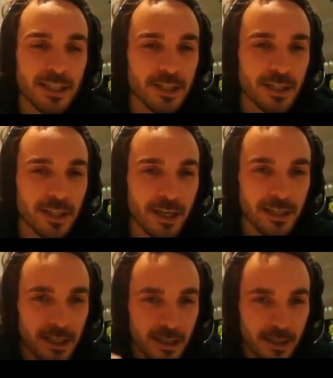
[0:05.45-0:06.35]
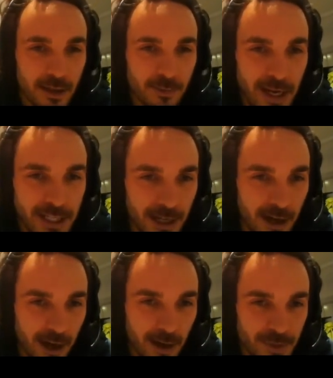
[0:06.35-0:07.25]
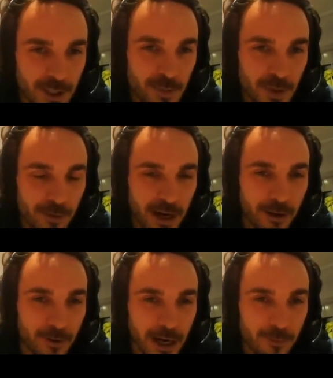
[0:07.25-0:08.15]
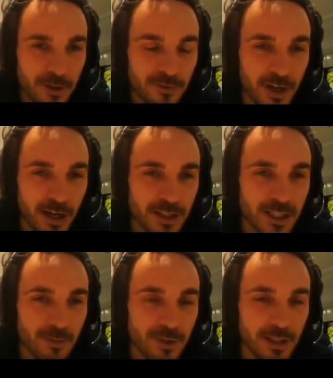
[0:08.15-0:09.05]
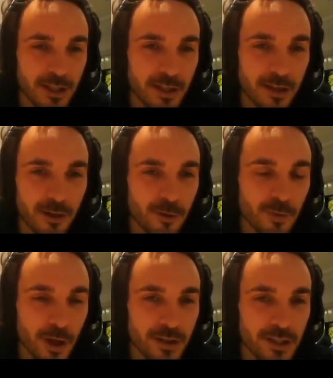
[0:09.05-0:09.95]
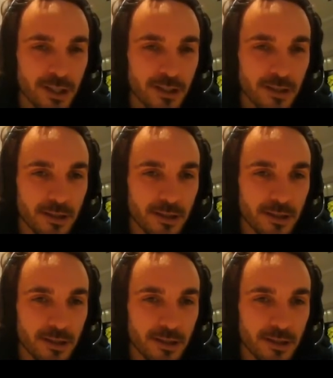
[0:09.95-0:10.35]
It's just like metal arms that spin around and around really fast, same as a lawnmower, isn't it?